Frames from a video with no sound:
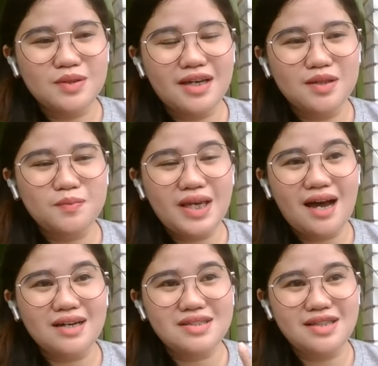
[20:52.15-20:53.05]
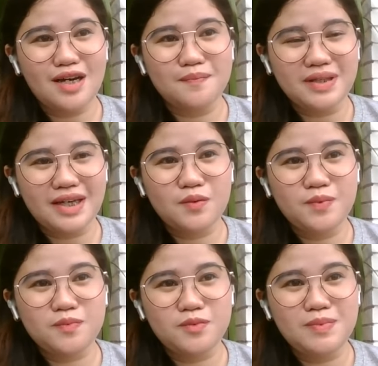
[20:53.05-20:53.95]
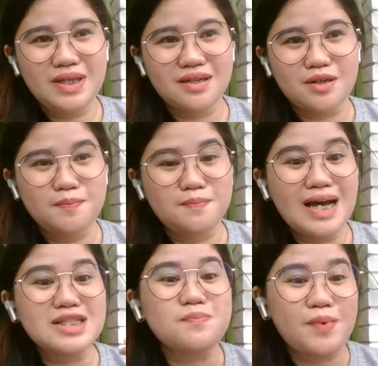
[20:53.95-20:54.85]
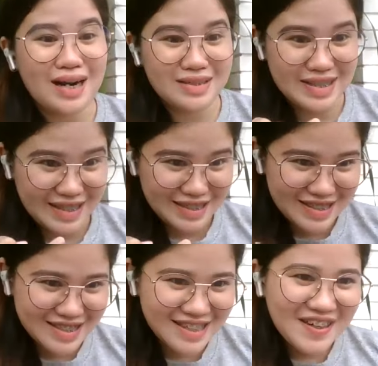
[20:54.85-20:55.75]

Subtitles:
then we ask them like what would be their best practices